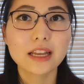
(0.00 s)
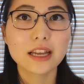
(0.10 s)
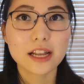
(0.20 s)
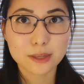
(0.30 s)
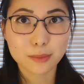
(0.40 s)

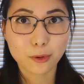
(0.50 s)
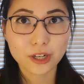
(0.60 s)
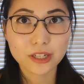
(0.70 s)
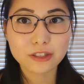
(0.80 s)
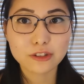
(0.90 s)
It's
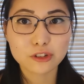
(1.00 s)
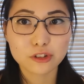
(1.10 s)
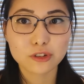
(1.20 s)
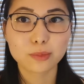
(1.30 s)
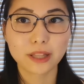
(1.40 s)
important
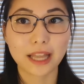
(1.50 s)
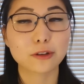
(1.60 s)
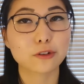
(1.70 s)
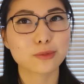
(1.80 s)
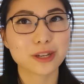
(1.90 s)
to plan a
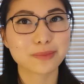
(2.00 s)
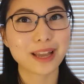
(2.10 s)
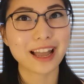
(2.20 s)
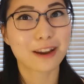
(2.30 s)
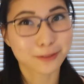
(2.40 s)
group trip
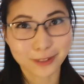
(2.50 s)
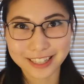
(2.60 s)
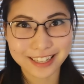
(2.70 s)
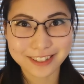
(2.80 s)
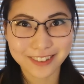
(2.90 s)
that
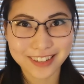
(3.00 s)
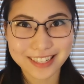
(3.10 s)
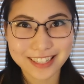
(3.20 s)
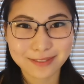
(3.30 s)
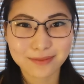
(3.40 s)
everybody
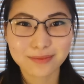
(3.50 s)
enjoys,